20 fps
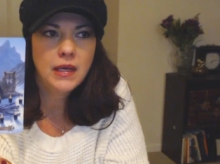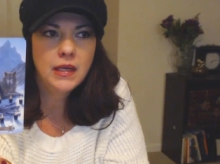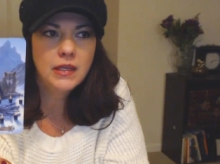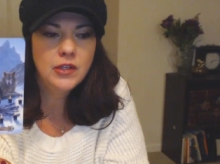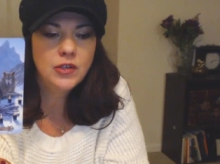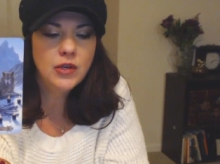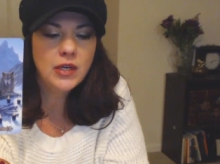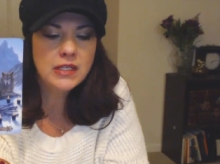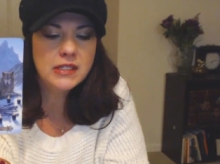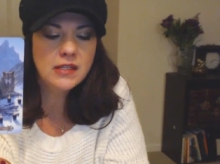
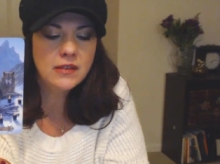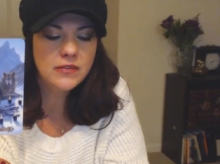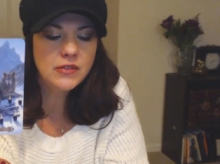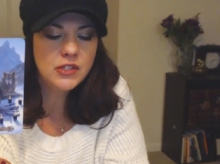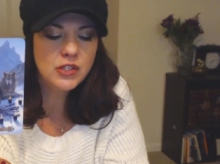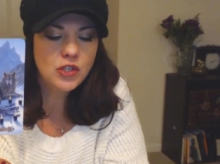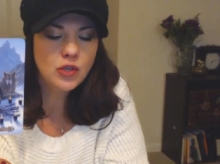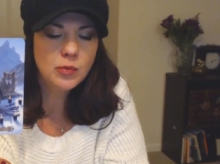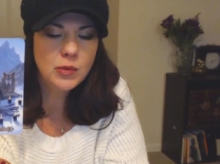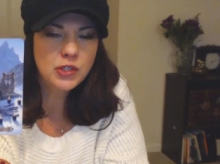And you guys have
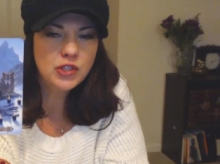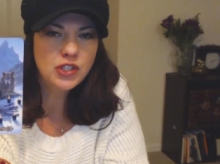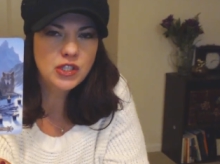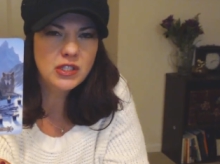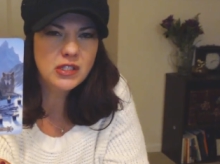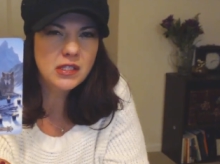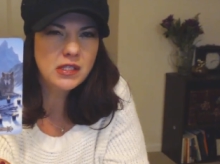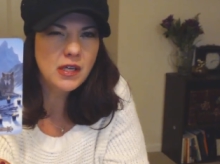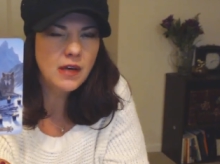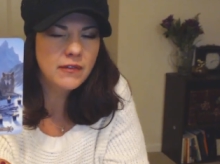so much
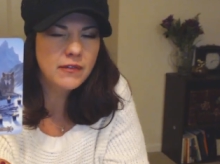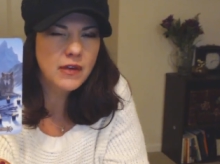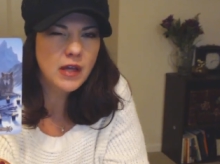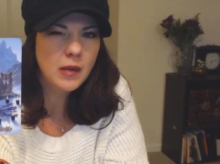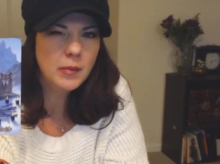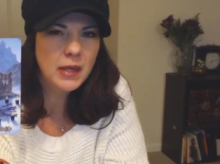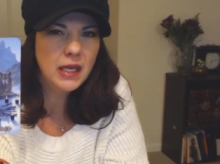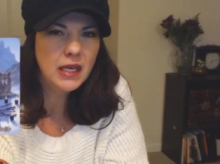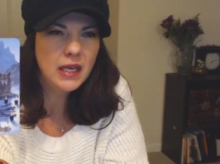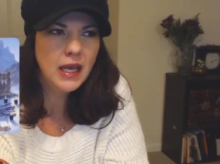good stuff
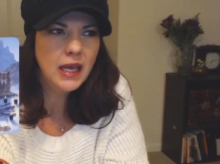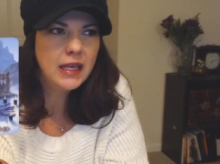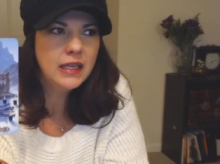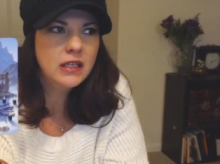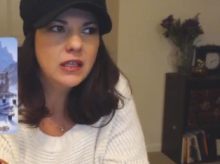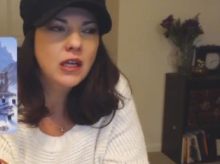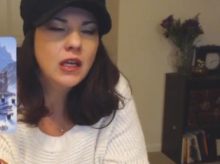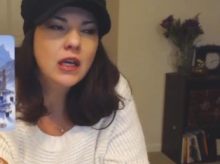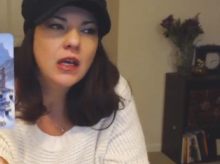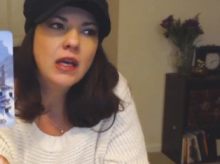coming
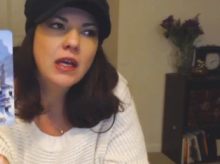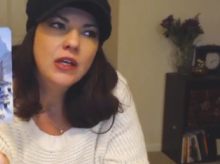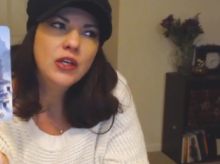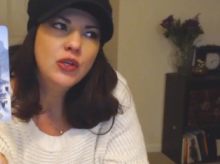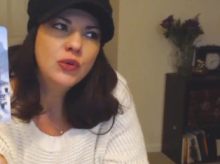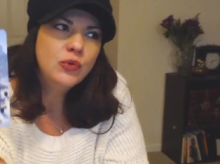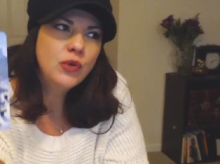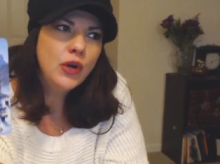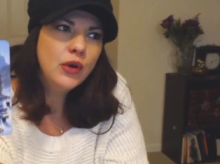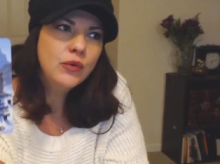and
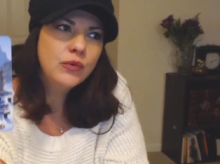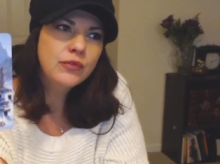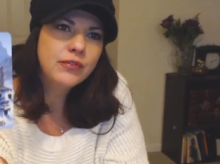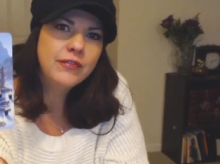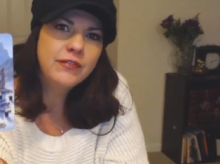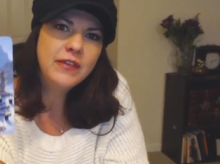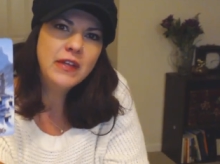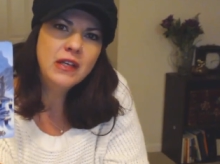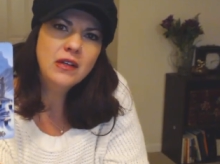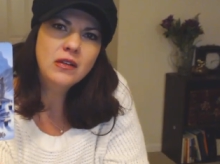you don't
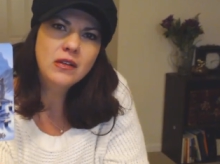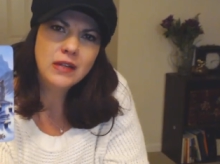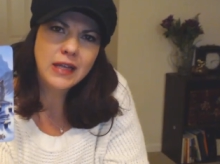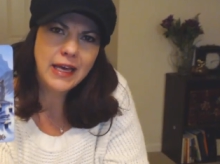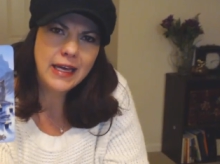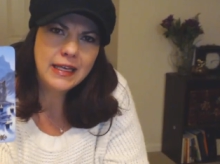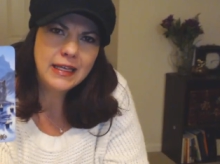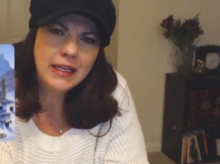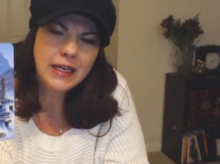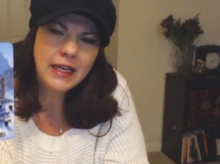feel
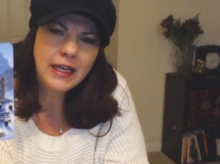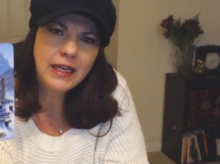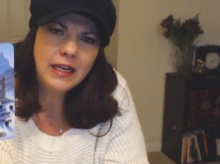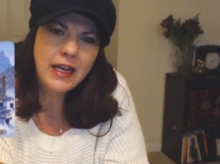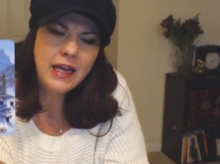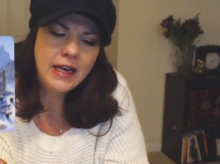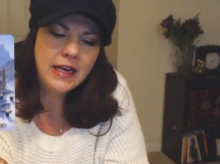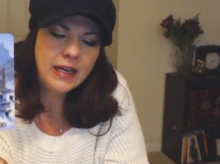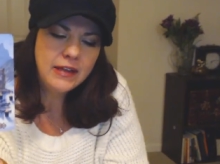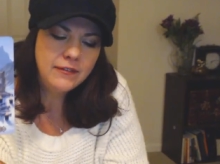like
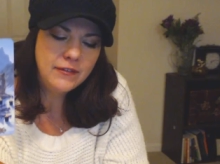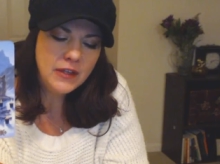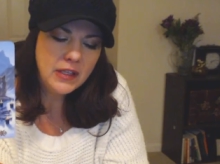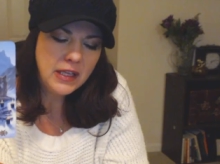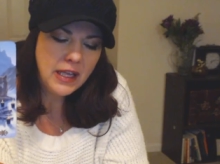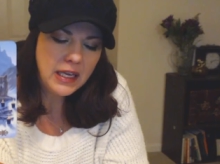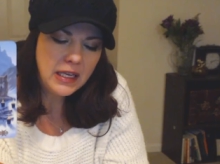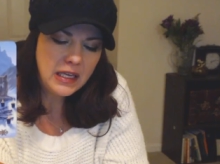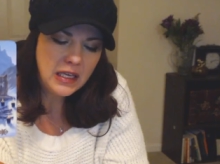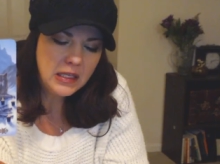it. And I
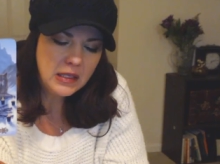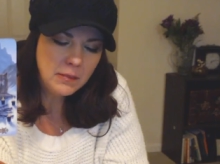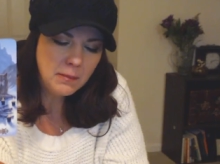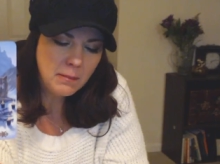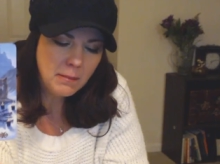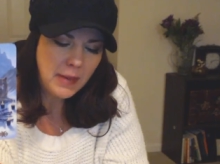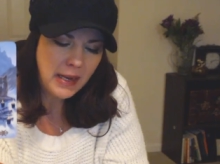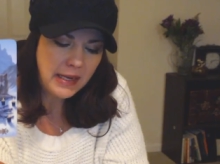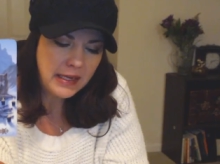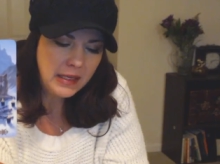feel like it
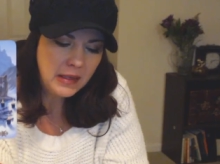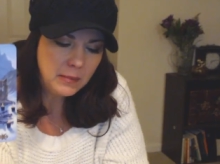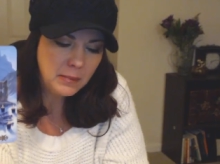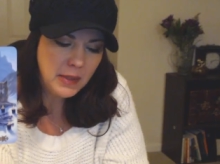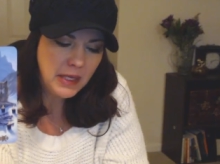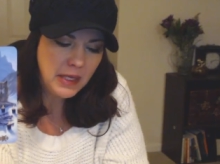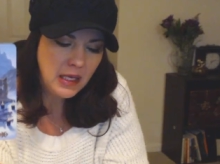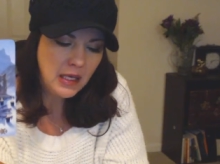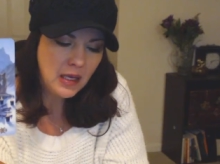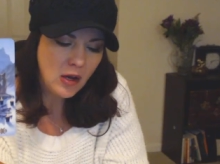might
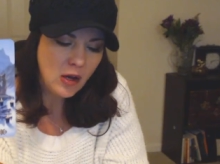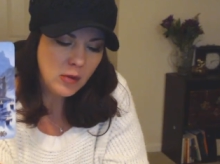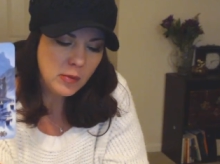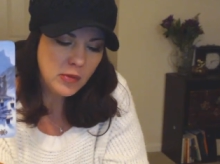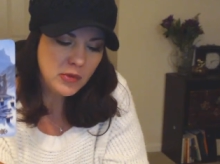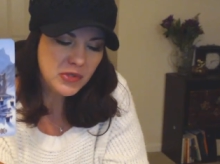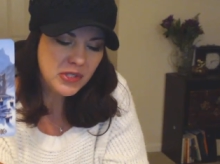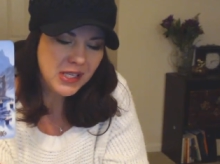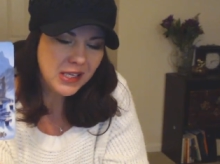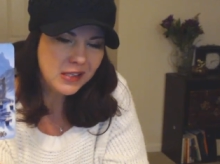be
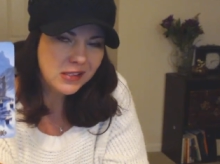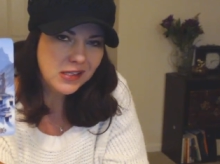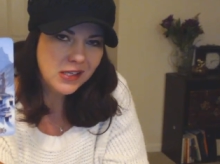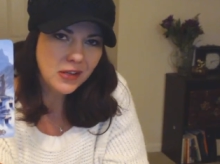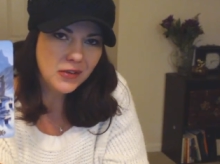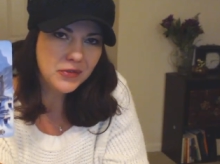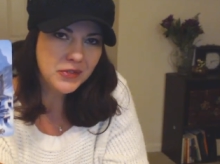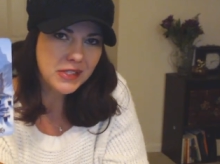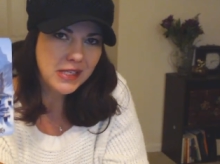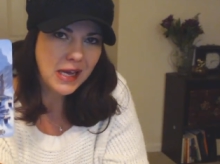almost like
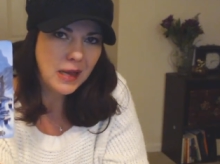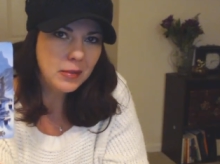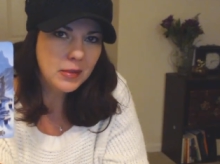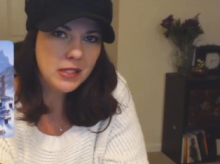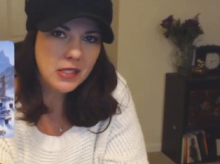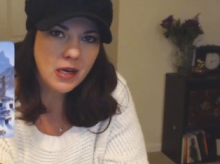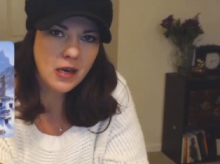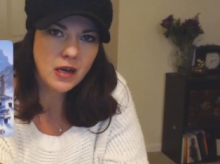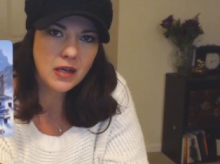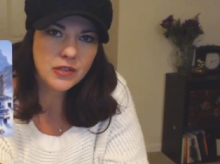
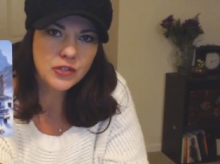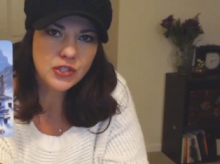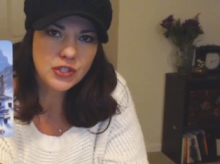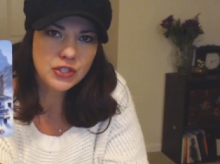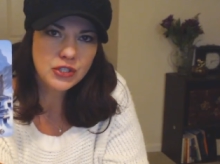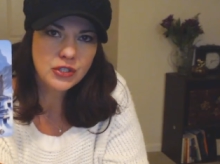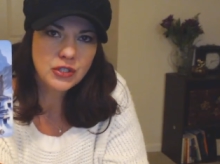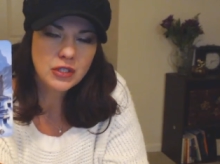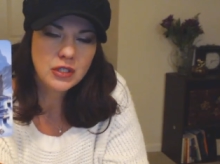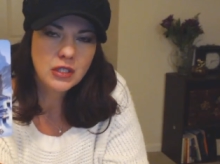
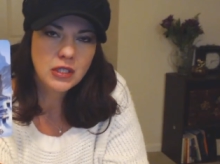self-sabotage.